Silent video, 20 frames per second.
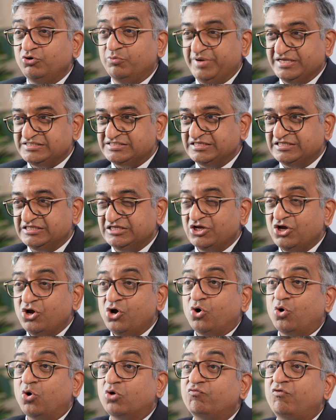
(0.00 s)
obesity,
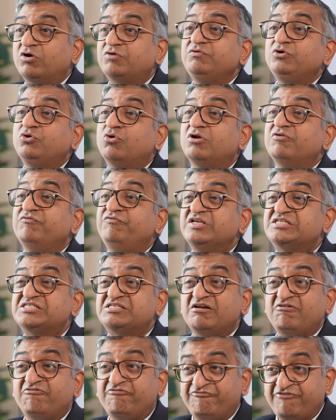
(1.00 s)
or what we call
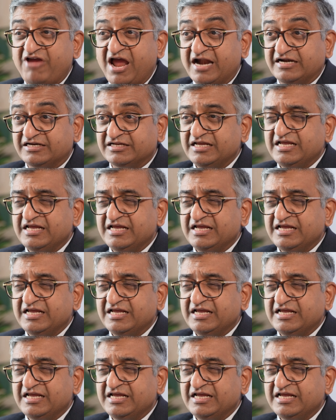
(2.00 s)
visceral fat,